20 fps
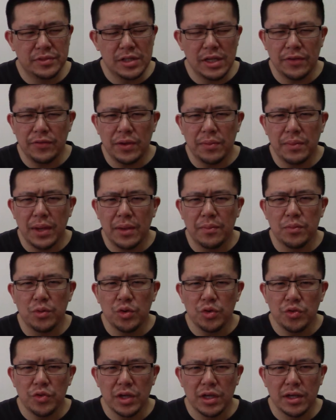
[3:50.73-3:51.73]
TV made
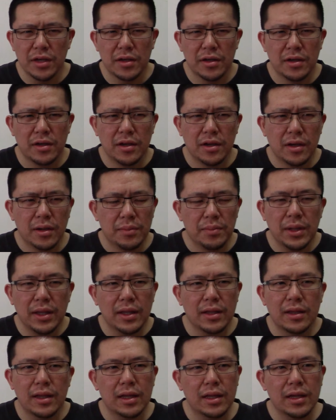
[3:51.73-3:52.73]
movie.
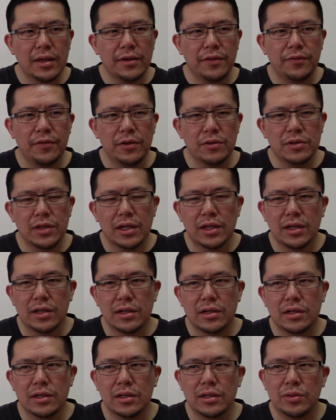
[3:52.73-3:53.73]
Meaning like it felt like
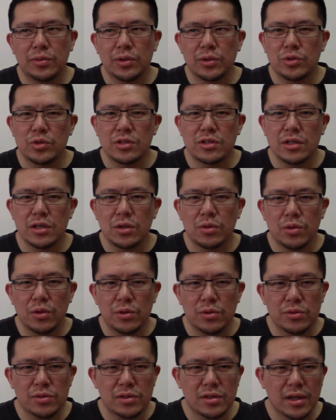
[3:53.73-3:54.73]
uh, one of those
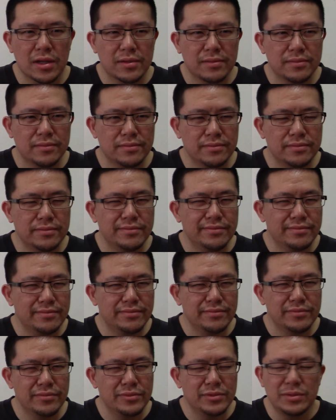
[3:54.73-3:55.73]
sequels that
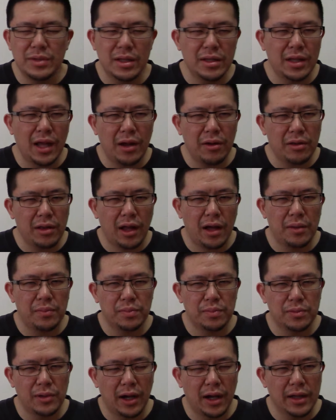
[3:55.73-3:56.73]
not a
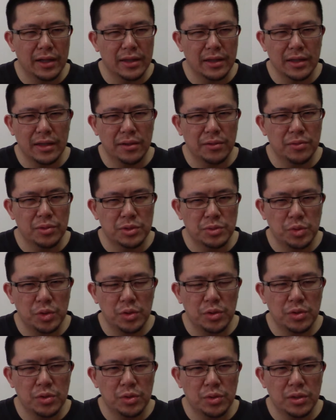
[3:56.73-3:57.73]
lot of idea was
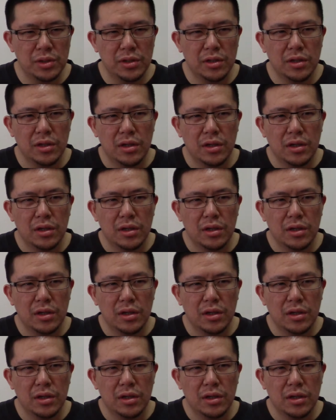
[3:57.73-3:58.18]
put into it.